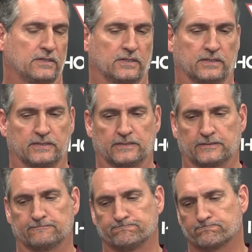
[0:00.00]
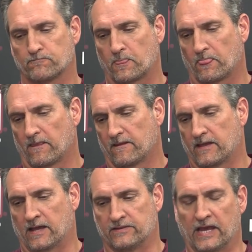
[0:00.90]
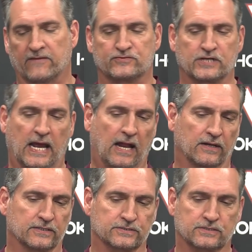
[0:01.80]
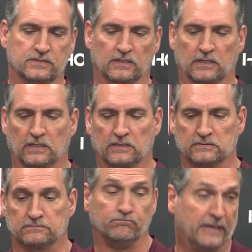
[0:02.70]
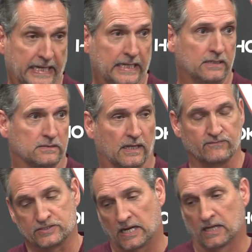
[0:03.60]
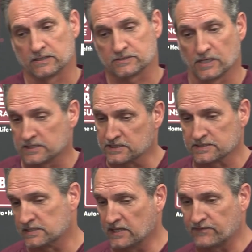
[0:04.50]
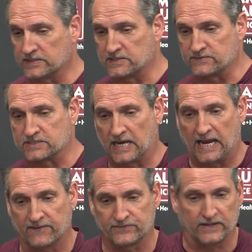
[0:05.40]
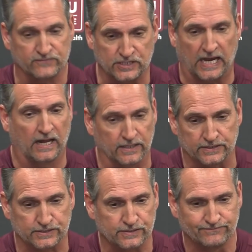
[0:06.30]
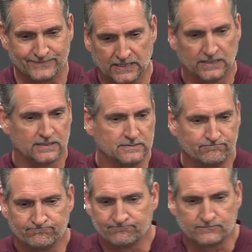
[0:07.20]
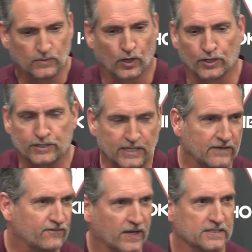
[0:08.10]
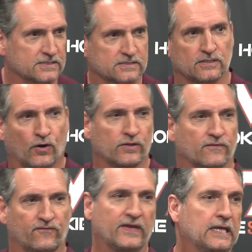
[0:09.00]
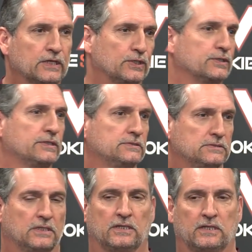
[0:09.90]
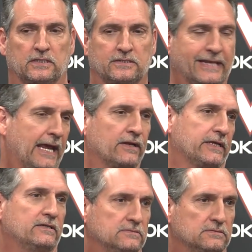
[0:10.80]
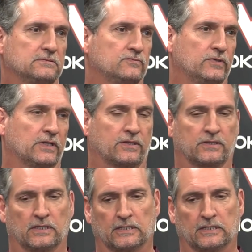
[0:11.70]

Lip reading: And they've challenged me. They've challenged us as a defensive staff. They've challenged our defense on the field daily with